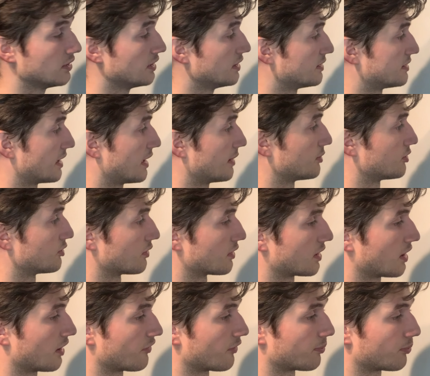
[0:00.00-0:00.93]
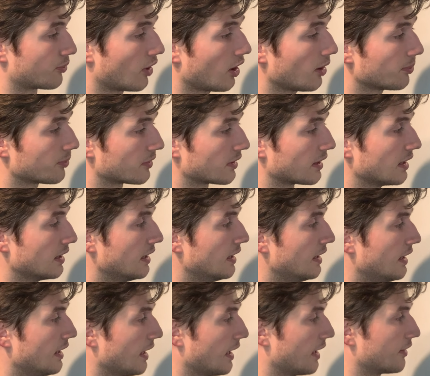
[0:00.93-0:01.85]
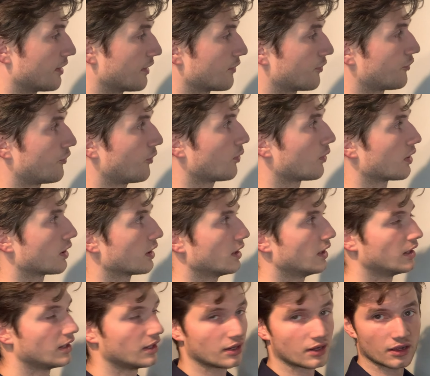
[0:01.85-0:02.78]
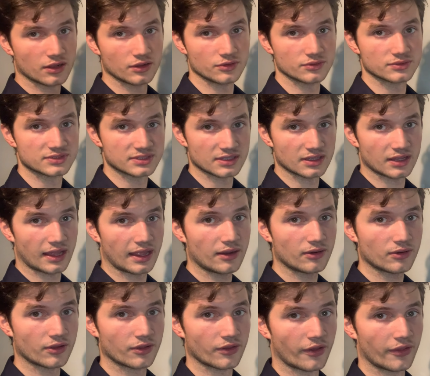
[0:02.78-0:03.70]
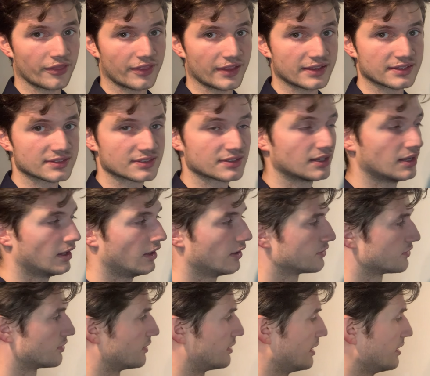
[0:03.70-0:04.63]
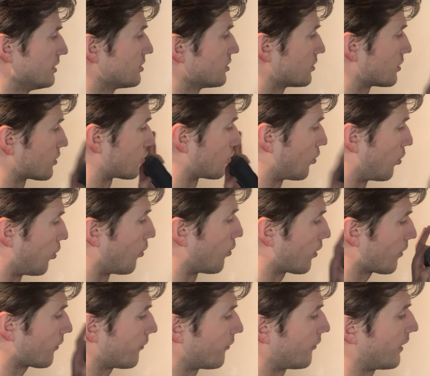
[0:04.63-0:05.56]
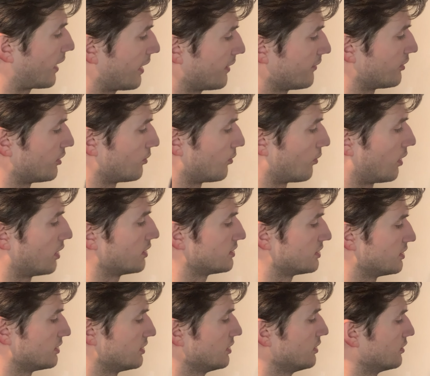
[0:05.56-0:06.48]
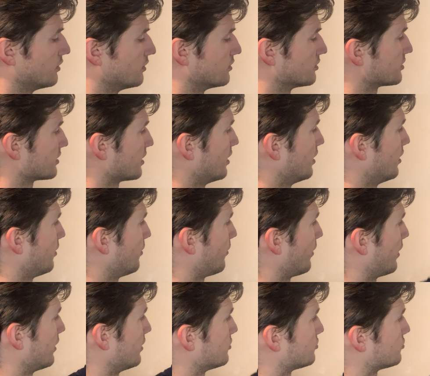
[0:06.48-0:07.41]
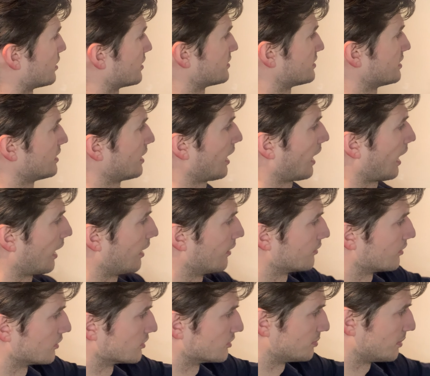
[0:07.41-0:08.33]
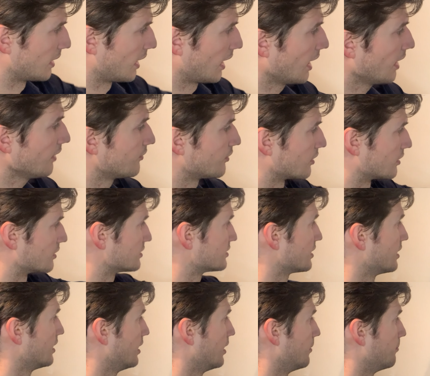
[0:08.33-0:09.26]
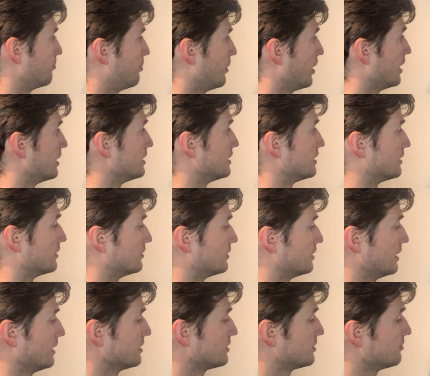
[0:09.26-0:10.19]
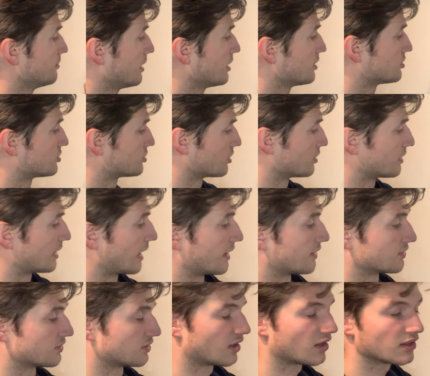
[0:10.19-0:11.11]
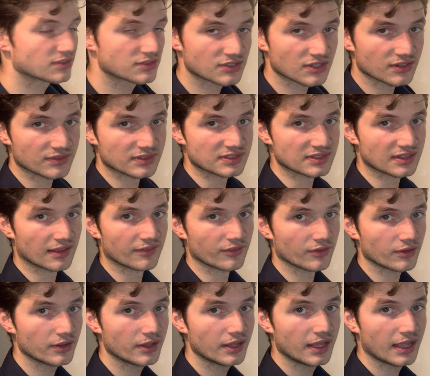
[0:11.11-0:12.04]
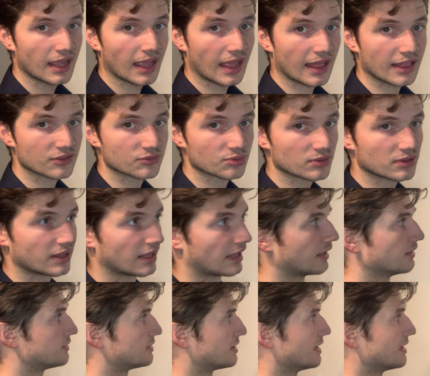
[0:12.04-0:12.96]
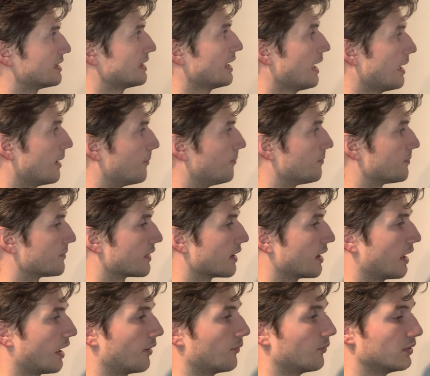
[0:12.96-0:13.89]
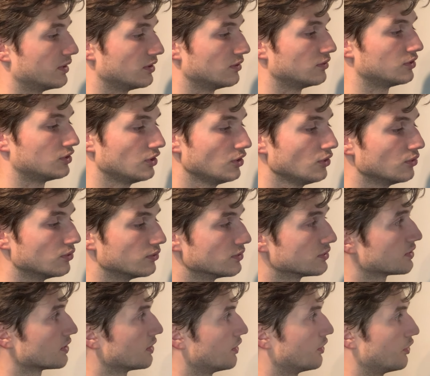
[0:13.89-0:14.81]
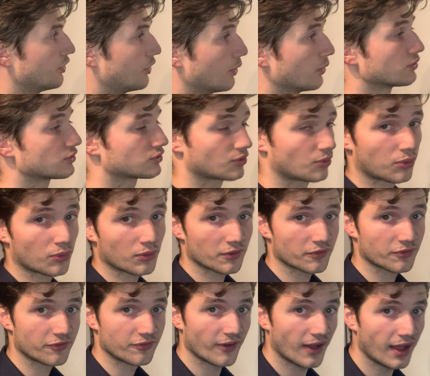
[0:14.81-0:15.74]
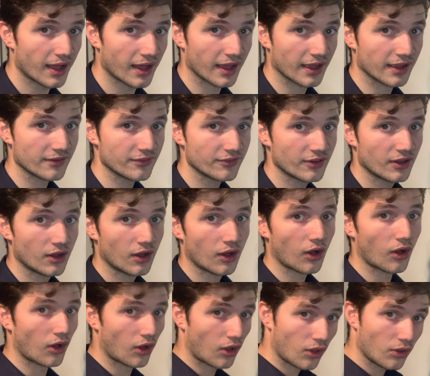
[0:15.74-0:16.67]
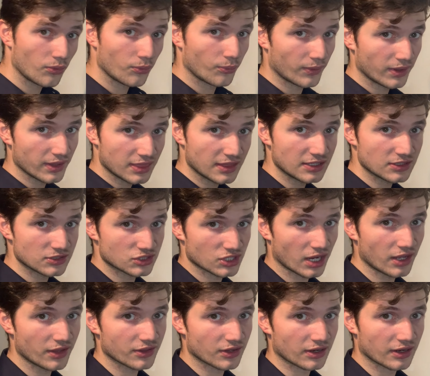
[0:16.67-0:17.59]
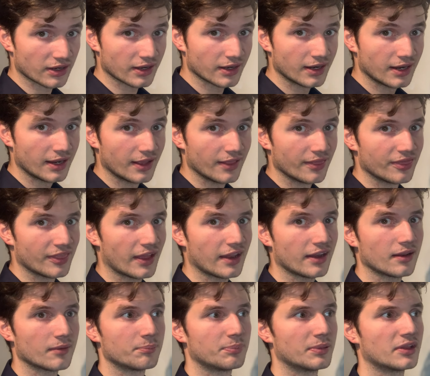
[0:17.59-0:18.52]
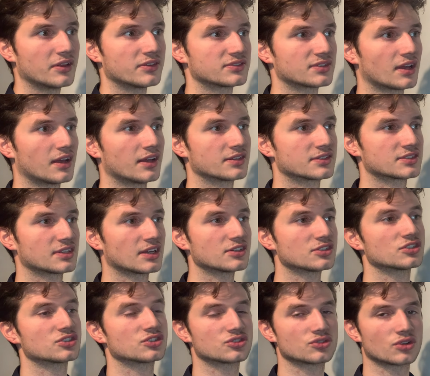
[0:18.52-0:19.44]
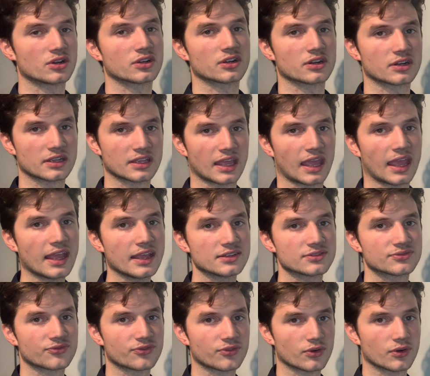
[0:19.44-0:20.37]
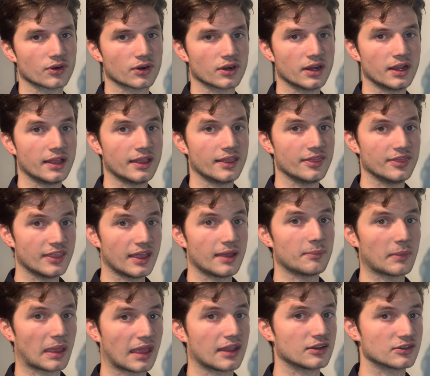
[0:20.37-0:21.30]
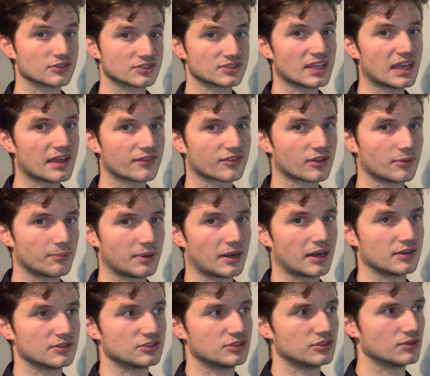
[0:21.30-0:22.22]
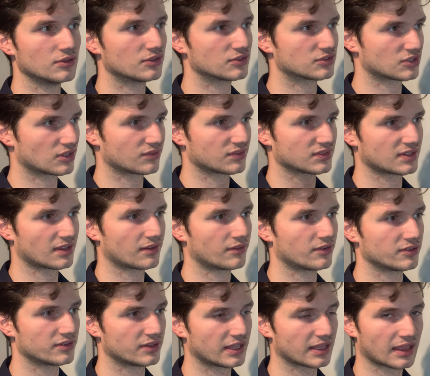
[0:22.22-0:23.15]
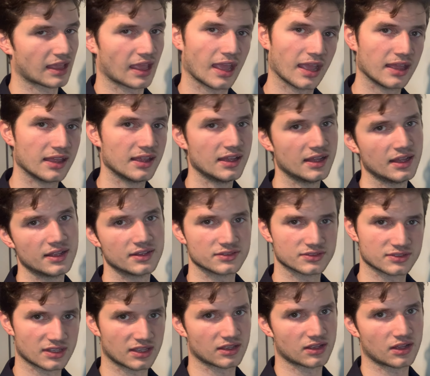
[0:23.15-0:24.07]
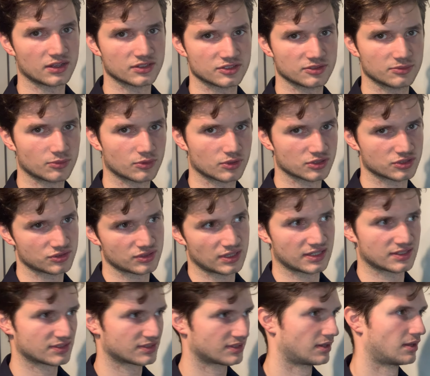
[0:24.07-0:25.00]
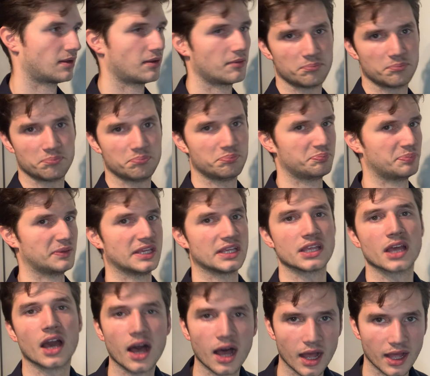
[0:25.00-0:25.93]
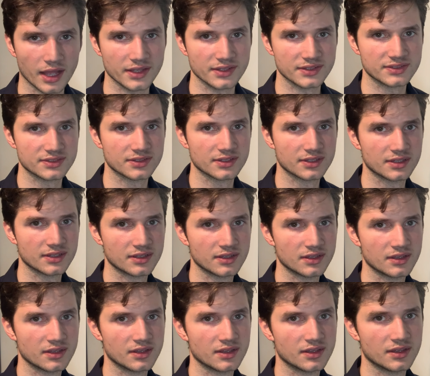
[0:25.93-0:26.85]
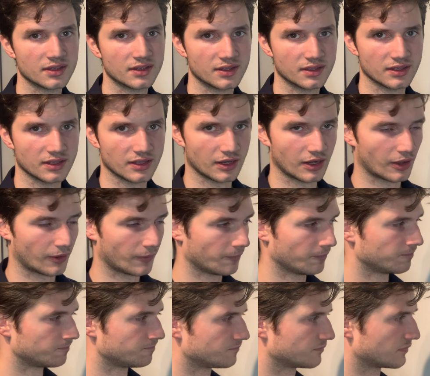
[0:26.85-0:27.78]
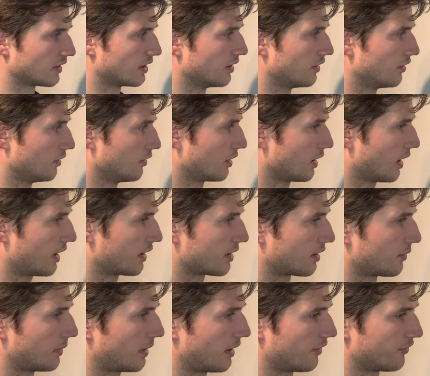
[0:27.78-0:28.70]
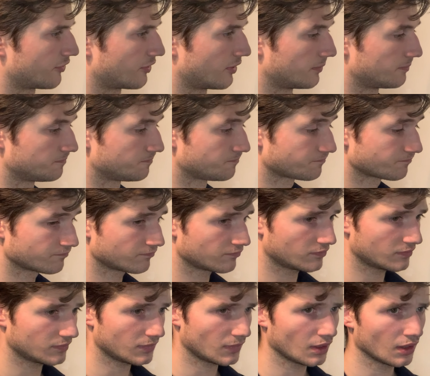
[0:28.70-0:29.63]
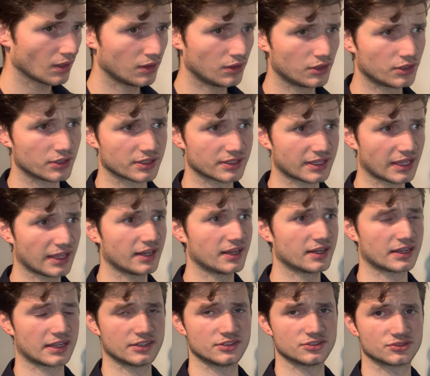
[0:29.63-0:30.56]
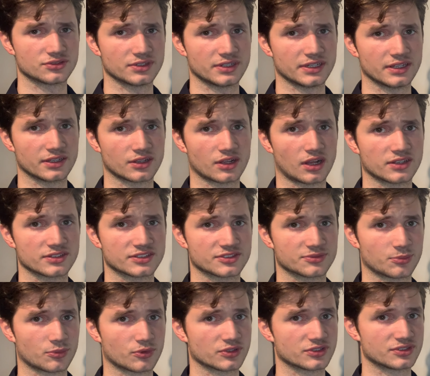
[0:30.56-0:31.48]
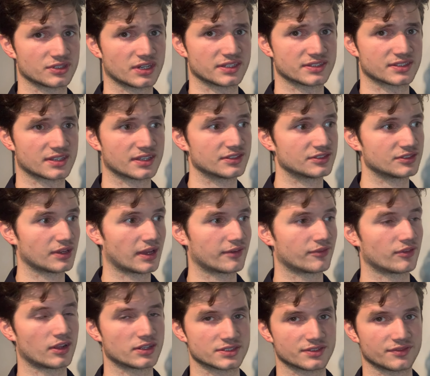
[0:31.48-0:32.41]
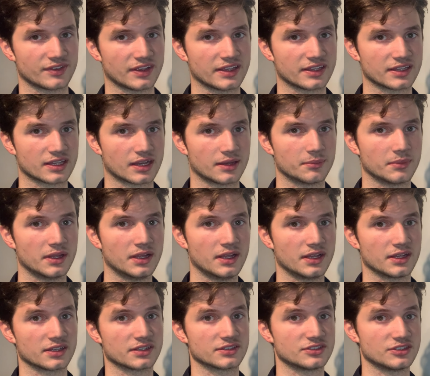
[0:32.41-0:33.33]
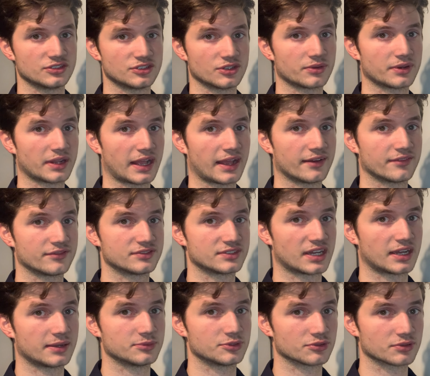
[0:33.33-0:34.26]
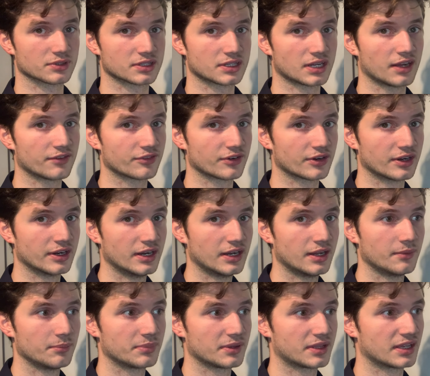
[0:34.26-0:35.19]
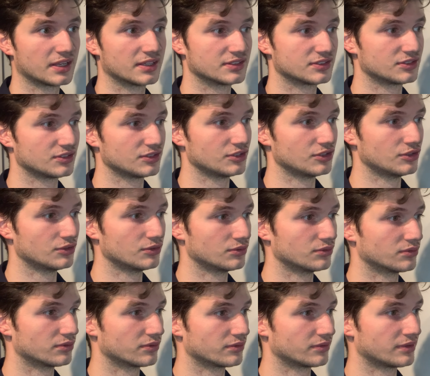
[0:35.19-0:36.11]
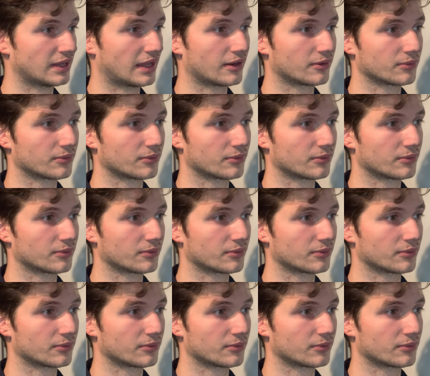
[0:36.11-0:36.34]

time to recover properly, and therefore you're going to lose out on all this. So these are the core 5 you want to use when addressing any of those behaviors, but you need to make sure that's not surface level and it's related to them. And when you use those core 5 all with each other, then it builds such a stronger case for them and yourself compared to the surface level, like, hey, it's going to cause you more stress because, you know, you got to come at it from, look, gaining an injury causes more stress because you have loss of income, because you don't have time to recover, because you now